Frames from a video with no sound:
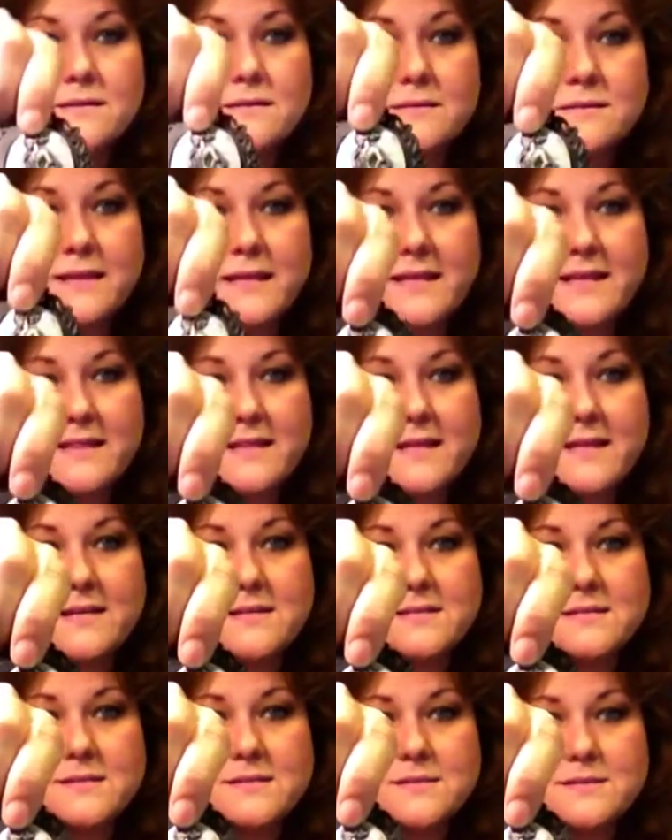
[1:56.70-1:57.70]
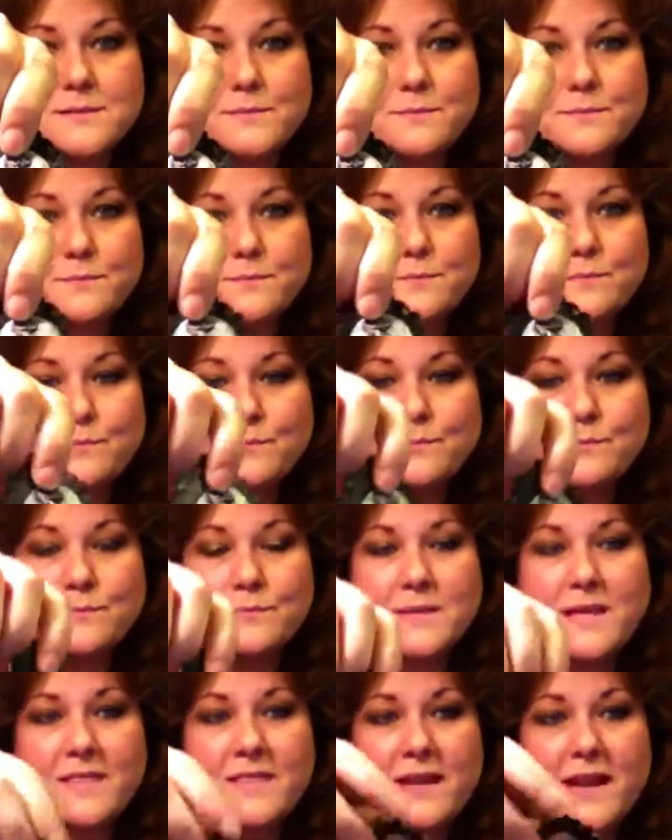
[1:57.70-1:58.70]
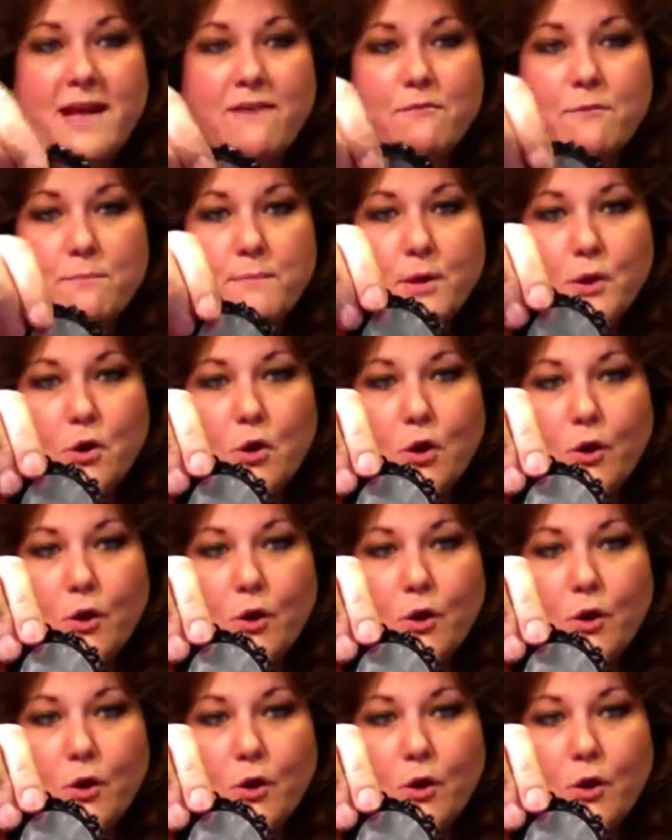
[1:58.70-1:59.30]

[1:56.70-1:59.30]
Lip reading: like this, and then I have a mirror